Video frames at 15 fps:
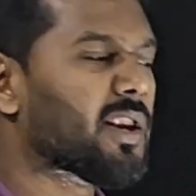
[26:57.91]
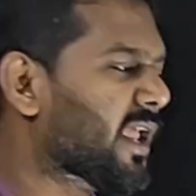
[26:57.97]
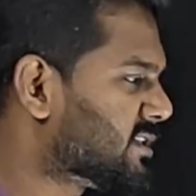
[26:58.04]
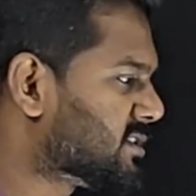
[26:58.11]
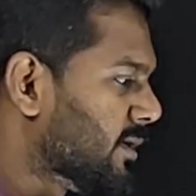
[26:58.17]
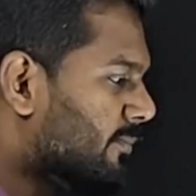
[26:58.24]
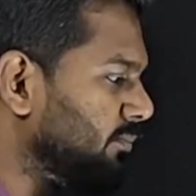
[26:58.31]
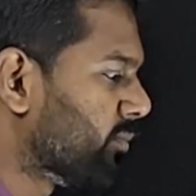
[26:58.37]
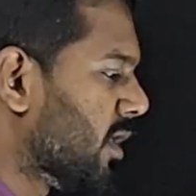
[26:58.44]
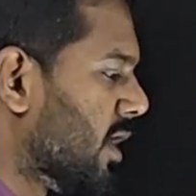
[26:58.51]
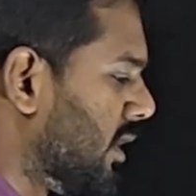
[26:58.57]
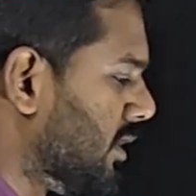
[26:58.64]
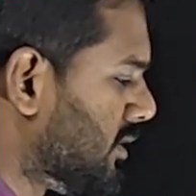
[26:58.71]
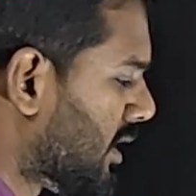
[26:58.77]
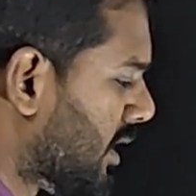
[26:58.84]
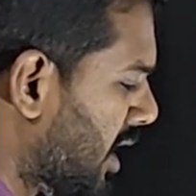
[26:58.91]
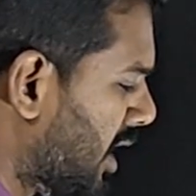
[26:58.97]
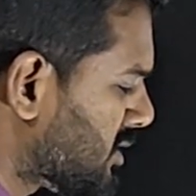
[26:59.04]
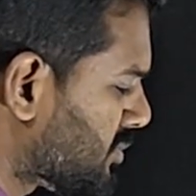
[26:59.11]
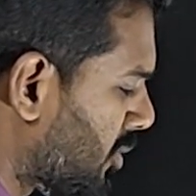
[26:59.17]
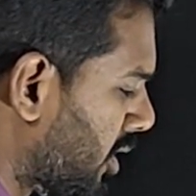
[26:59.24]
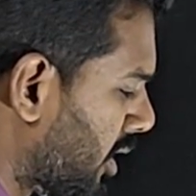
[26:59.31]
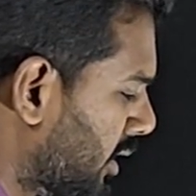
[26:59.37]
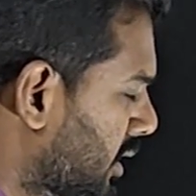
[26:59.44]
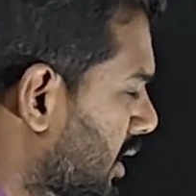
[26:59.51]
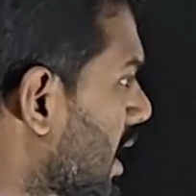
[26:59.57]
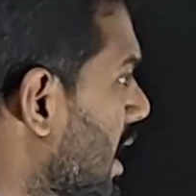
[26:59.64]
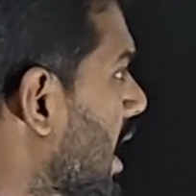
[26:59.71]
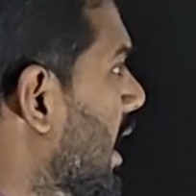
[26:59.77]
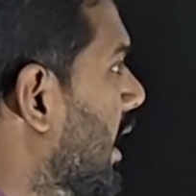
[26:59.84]
Next, the last point,
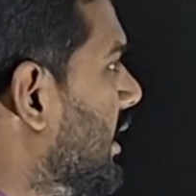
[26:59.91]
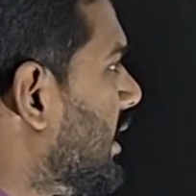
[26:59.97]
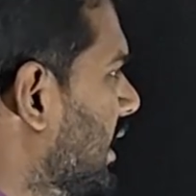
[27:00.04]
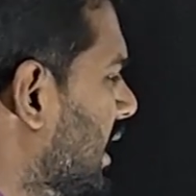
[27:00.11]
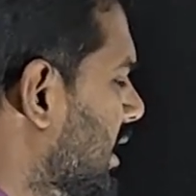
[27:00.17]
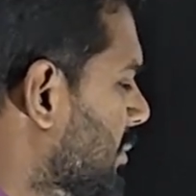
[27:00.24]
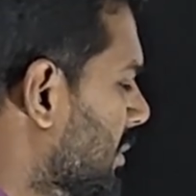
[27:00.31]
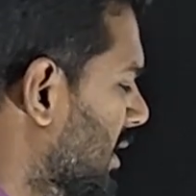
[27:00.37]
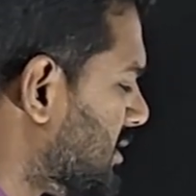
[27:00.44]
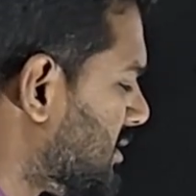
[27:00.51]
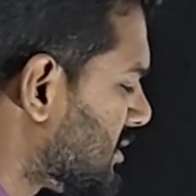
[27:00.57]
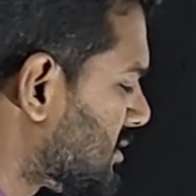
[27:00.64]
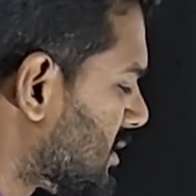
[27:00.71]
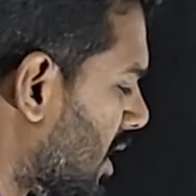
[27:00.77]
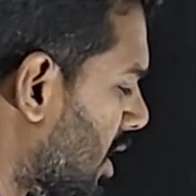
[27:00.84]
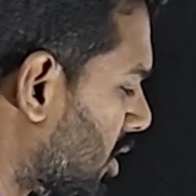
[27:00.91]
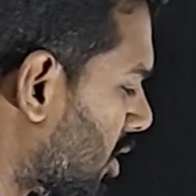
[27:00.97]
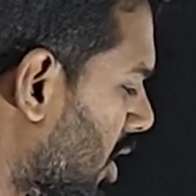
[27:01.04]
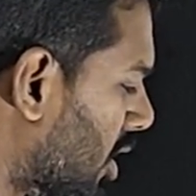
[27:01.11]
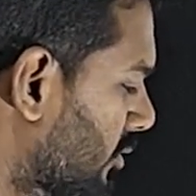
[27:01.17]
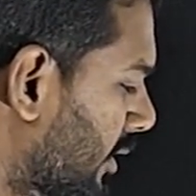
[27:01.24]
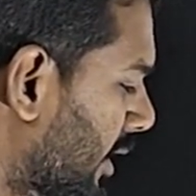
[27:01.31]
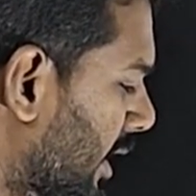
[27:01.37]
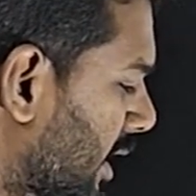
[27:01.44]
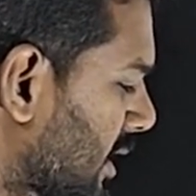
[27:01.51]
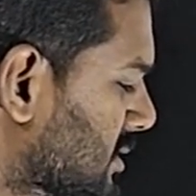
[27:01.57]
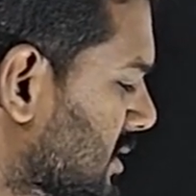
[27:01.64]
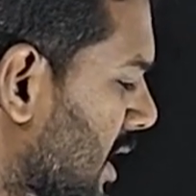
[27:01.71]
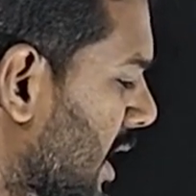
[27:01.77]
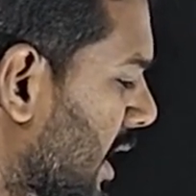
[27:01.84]
real images are
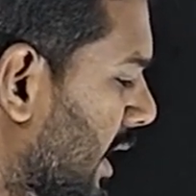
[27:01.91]
always